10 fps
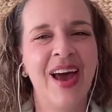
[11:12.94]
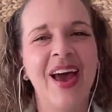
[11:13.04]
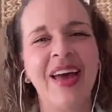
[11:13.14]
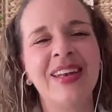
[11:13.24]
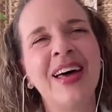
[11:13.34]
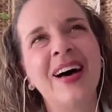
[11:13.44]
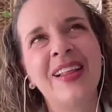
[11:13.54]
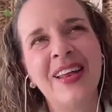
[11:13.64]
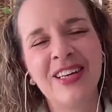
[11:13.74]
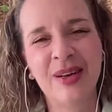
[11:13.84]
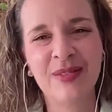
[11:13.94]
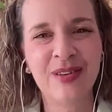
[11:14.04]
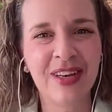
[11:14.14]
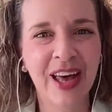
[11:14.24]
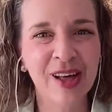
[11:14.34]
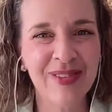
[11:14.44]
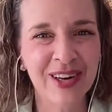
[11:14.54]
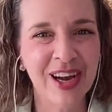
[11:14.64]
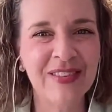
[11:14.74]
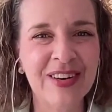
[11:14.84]
And a lot of times you need help
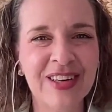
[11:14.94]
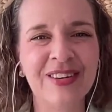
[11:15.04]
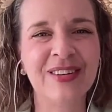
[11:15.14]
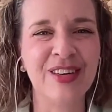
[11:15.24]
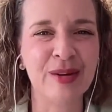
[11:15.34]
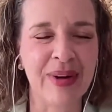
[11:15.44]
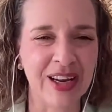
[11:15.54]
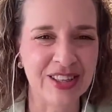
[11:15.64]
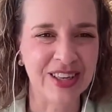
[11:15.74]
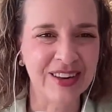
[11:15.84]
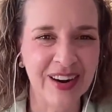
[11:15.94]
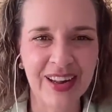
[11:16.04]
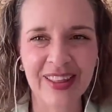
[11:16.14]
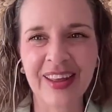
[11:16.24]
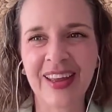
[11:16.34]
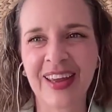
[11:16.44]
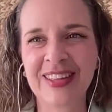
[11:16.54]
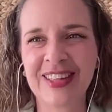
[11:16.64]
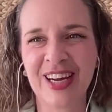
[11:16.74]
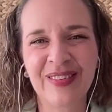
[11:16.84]
uncovering your unique magic, right? Like,
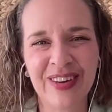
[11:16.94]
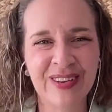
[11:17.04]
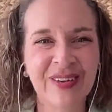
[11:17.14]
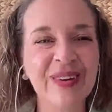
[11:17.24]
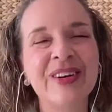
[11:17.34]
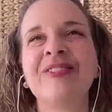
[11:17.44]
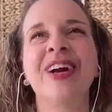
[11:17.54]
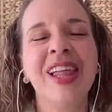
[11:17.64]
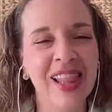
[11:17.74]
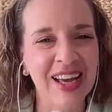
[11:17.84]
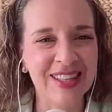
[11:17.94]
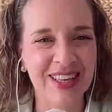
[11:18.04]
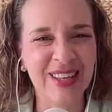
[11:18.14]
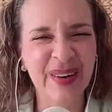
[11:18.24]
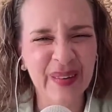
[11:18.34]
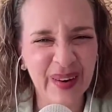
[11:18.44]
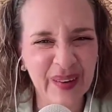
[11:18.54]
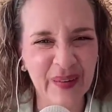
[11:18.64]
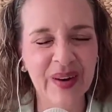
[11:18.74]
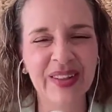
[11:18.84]
it's there, but you don't realize it. You don't
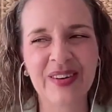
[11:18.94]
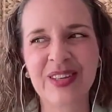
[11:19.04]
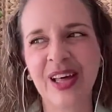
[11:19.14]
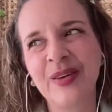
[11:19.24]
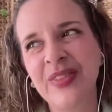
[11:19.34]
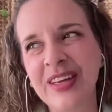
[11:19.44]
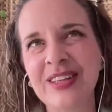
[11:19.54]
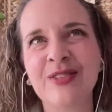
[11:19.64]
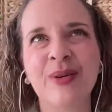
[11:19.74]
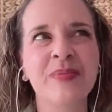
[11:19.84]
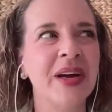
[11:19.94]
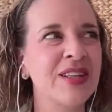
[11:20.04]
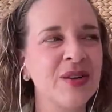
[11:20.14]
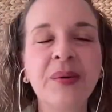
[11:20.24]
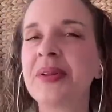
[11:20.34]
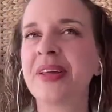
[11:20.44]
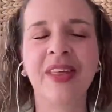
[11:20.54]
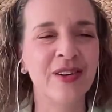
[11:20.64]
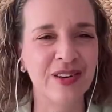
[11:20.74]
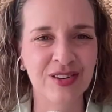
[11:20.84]
know. There's a lot of things from externally
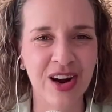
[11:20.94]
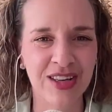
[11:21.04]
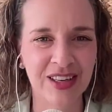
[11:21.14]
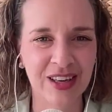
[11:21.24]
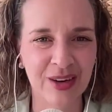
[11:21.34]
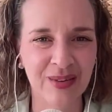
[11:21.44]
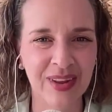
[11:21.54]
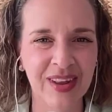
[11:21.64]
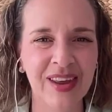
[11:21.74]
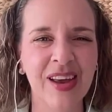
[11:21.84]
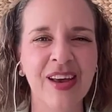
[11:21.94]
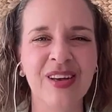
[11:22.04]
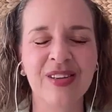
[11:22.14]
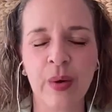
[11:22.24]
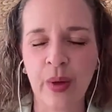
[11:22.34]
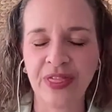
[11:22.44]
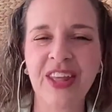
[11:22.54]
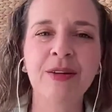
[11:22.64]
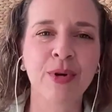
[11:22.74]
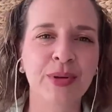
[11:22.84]
that are distracting you. So
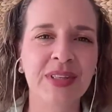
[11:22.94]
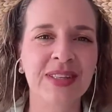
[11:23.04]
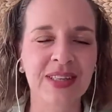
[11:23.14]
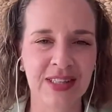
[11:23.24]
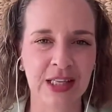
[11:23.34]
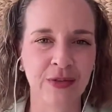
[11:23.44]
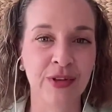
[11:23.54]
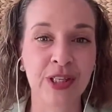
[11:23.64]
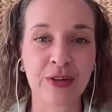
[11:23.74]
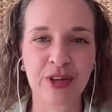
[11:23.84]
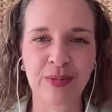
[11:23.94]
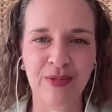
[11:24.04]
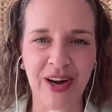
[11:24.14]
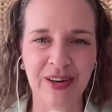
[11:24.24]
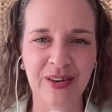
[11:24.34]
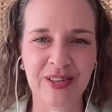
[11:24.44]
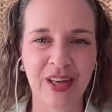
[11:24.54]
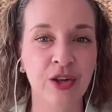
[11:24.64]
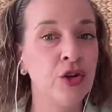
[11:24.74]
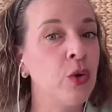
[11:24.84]
the most successful service providers
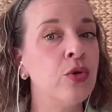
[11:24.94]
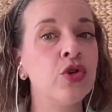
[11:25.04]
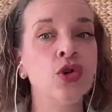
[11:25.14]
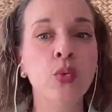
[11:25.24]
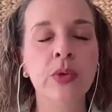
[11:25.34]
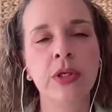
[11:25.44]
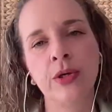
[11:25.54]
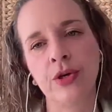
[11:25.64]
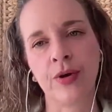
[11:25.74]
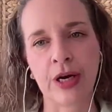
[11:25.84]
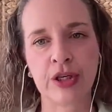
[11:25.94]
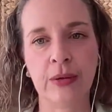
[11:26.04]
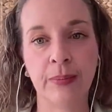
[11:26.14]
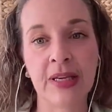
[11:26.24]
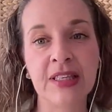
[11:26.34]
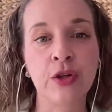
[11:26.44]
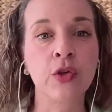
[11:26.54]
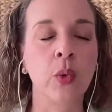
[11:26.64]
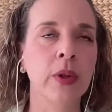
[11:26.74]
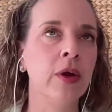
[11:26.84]
don't choose their direction based
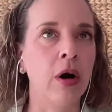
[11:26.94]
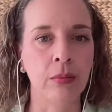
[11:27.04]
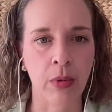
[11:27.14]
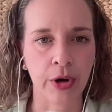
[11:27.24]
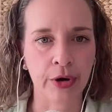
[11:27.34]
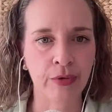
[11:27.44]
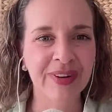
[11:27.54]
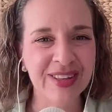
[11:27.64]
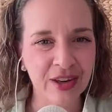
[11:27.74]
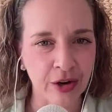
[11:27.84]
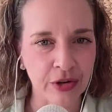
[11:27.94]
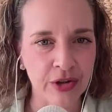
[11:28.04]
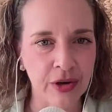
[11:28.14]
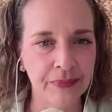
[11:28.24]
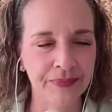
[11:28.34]
solely on market research.